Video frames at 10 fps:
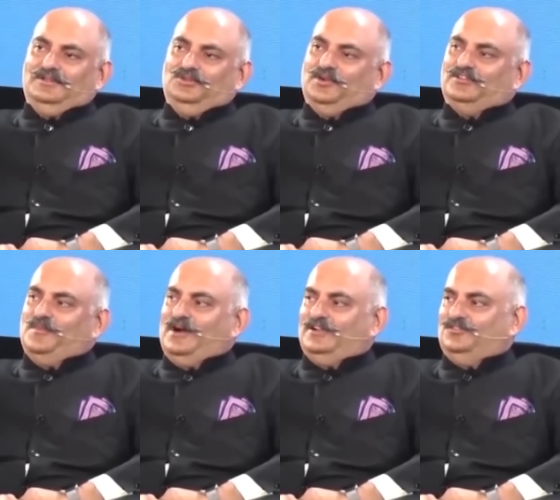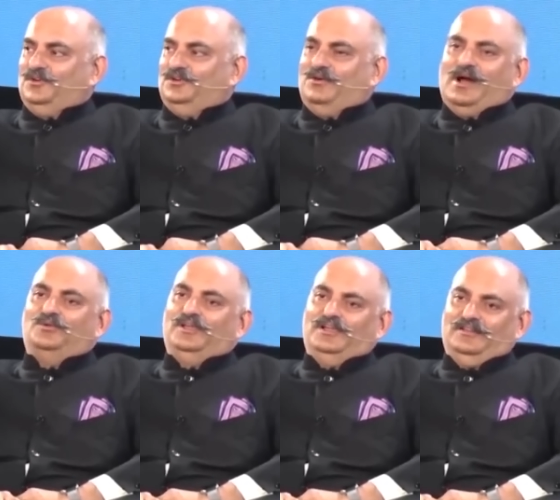US markets were
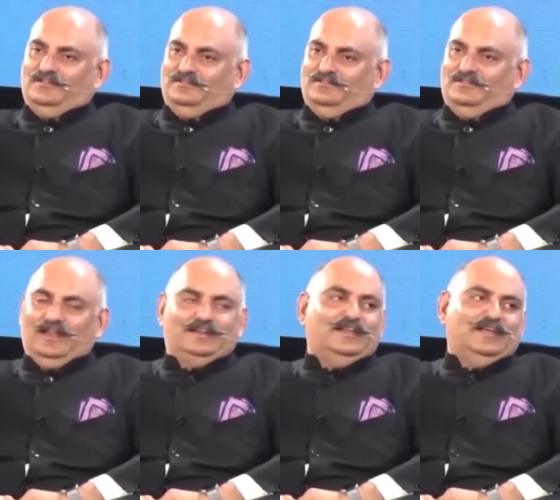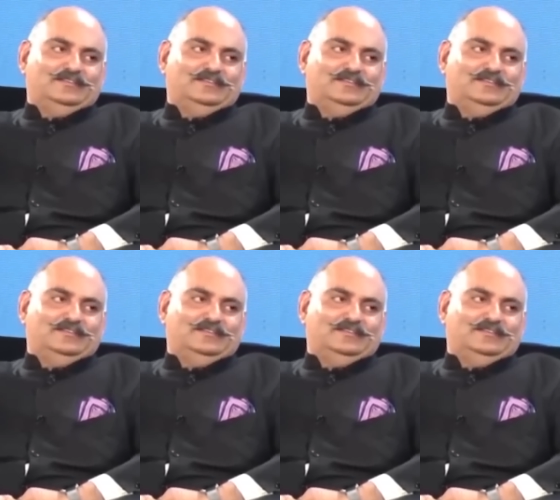drowning in net.